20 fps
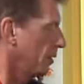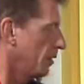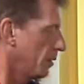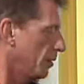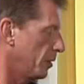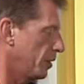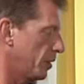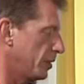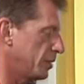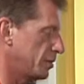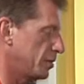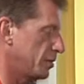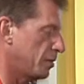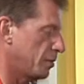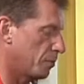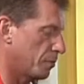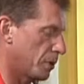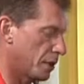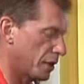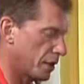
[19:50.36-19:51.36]
or you can just,
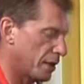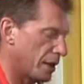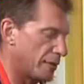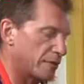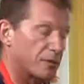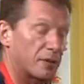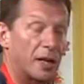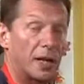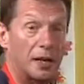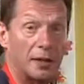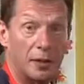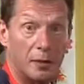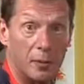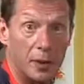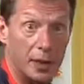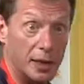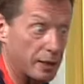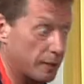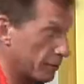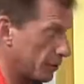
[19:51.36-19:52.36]
put a cover on it,
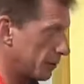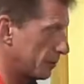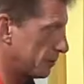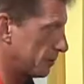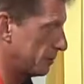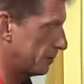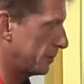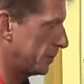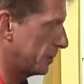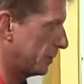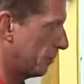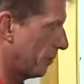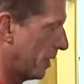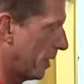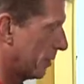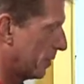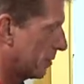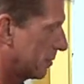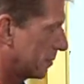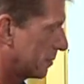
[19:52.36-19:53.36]
whatever. It doesn't
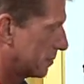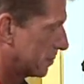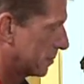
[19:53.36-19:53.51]
matter.